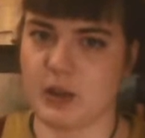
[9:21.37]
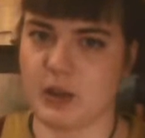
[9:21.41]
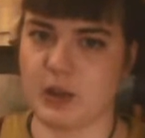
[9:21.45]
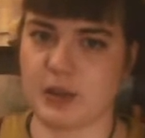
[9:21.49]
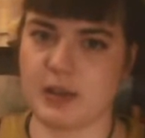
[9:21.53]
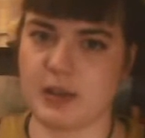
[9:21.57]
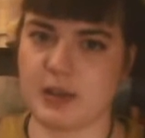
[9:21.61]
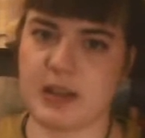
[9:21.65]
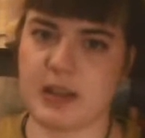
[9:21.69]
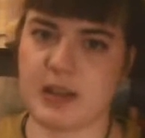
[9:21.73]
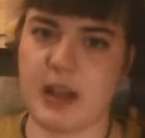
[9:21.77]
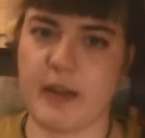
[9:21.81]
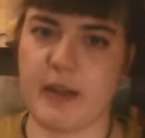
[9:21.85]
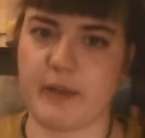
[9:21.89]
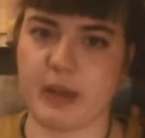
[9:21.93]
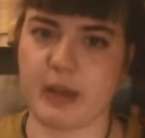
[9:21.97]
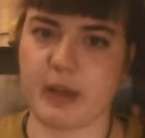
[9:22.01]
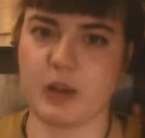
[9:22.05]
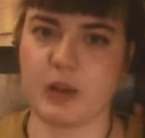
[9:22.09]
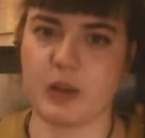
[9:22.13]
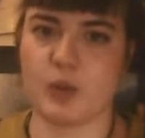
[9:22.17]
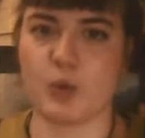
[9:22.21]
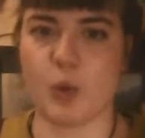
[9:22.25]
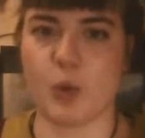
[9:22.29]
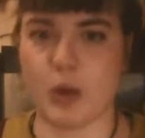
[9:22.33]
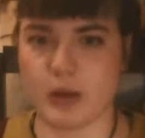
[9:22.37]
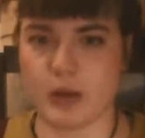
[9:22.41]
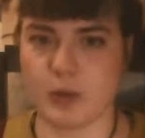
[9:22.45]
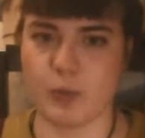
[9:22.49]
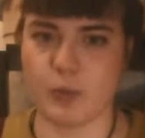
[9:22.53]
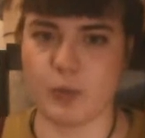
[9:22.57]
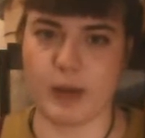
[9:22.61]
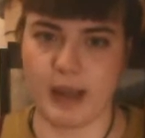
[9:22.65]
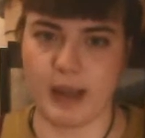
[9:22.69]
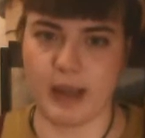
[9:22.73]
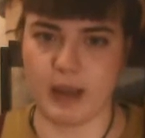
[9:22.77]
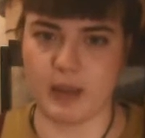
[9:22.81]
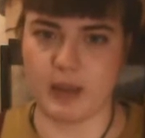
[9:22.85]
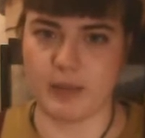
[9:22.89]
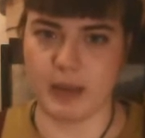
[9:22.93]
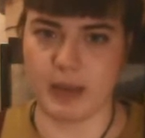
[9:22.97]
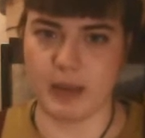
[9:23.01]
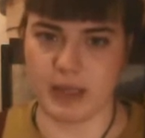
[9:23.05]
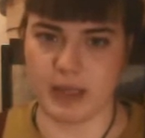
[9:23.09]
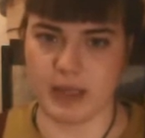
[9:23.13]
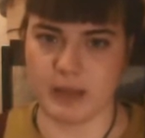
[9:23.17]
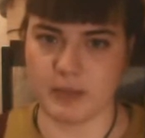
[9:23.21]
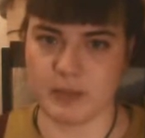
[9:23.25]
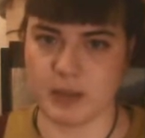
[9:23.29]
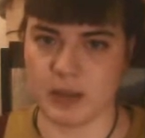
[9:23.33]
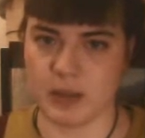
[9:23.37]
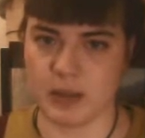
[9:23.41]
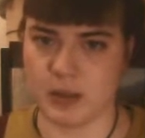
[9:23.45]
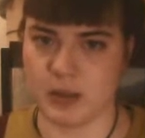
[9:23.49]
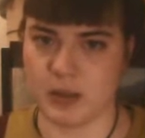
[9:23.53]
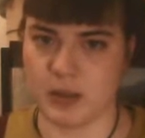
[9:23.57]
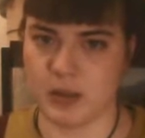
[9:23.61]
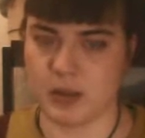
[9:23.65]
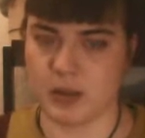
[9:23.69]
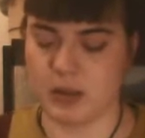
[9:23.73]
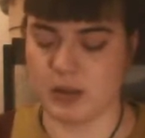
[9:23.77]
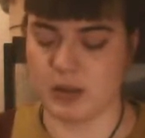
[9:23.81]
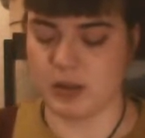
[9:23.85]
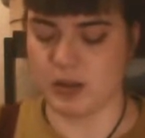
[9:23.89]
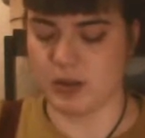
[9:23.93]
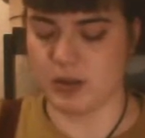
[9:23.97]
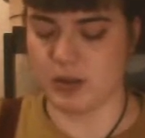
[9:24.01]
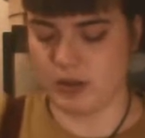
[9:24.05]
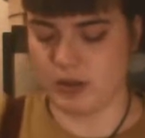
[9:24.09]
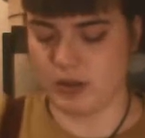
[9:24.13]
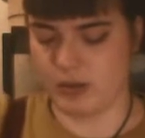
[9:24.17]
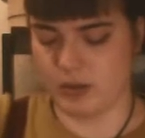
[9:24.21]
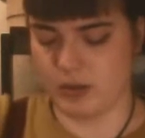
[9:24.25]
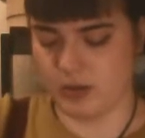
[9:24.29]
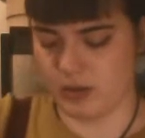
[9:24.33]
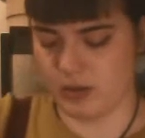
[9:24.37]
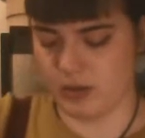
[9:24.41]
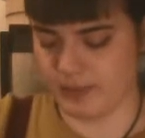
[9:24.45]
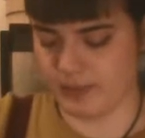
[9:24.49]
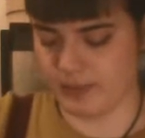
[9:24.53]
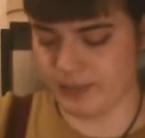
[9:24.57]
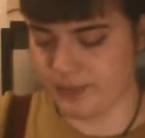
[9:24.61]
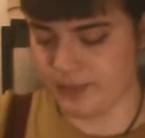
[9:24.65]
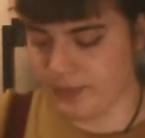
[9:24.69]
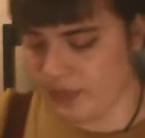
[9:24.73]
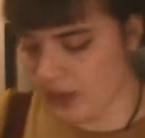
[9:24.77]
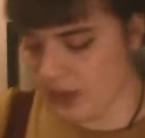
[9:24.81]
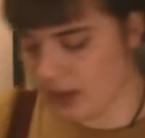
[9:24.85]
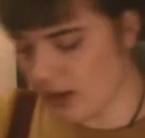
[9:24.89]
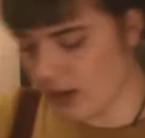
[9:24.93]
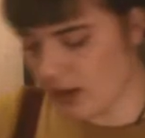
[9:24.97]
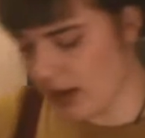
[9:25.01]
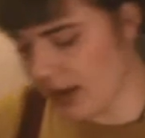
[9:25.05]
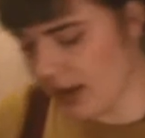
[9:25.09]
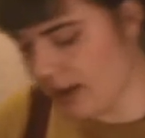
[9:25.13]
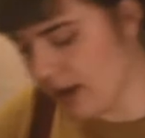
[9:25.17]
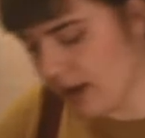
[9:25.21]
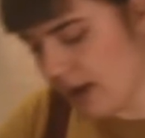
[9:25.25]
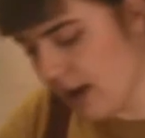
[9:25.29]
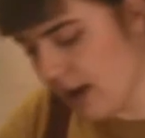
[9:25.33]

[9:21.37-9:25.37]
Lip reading: just having it rot away in the basement. So, okay,